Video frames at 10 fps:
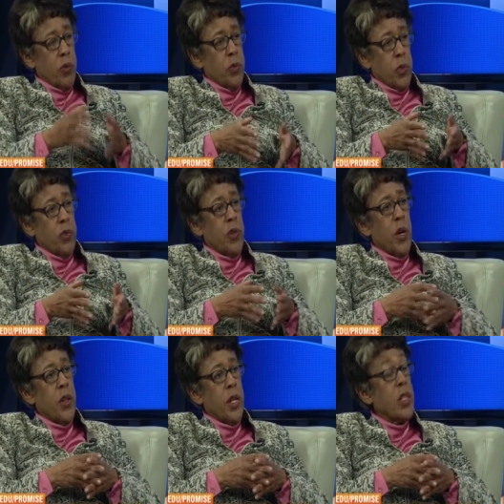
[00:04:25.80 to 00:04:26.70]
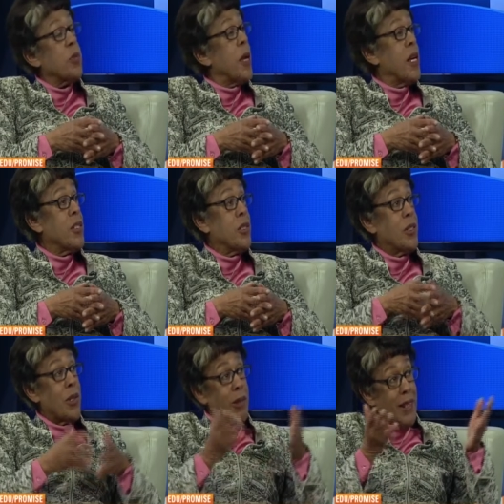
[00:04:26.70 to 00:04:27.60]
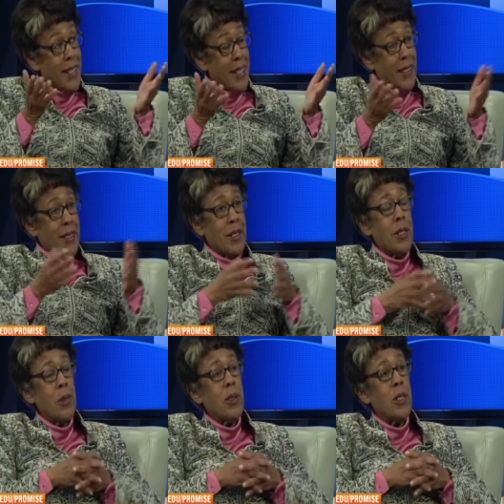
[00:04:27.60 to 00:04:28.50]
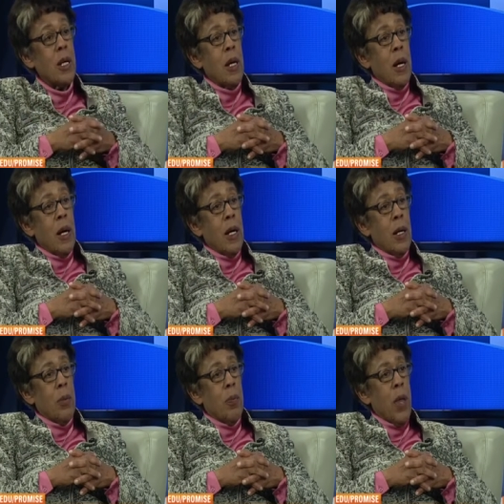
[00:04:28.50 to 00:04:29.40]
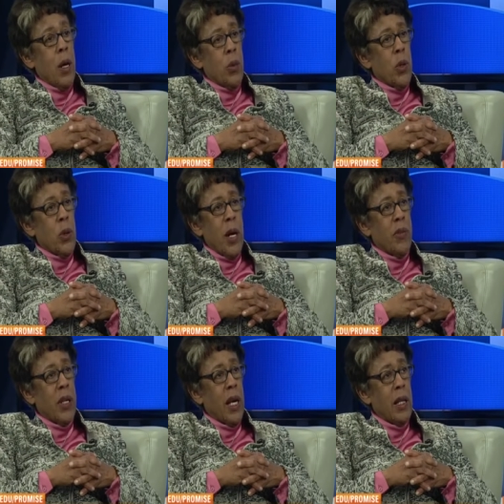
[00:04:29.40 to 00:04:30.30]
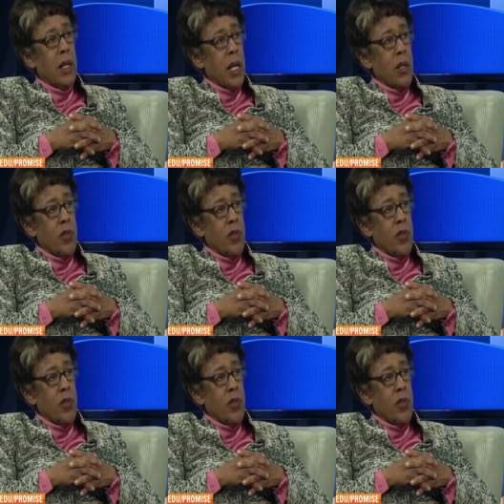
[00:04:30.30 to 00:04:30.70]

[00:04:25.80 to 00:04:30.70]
to fund the expansion to 3,000 students. Um, uh, we'll have a gala in the